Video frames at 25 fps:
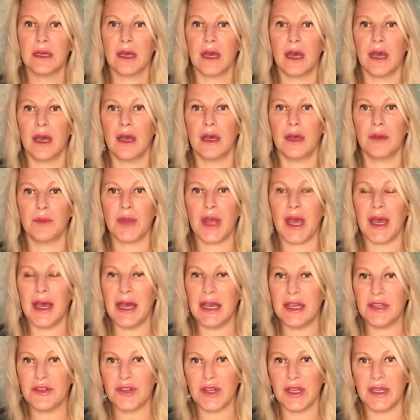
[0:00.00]
not
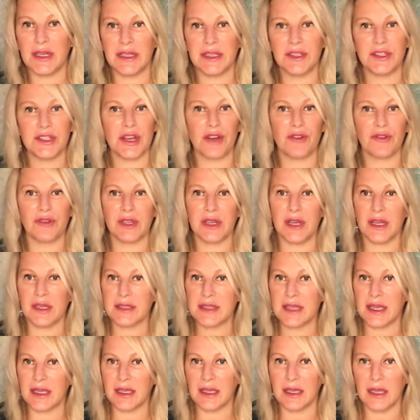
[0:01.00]
hydrating, generally not
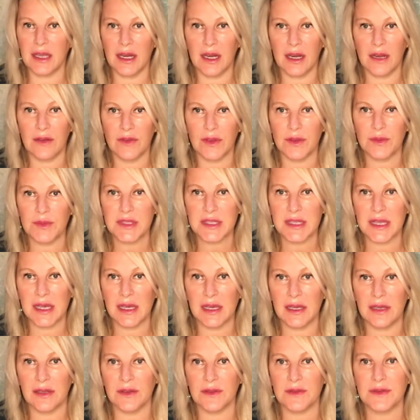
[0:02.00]
taking care of
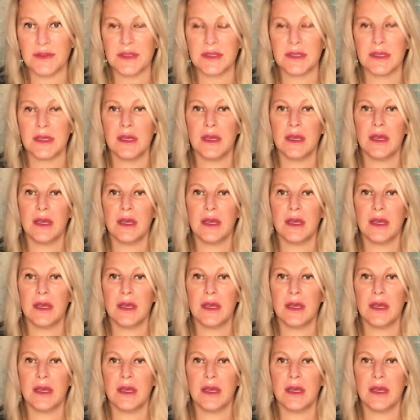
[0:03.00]
themselves.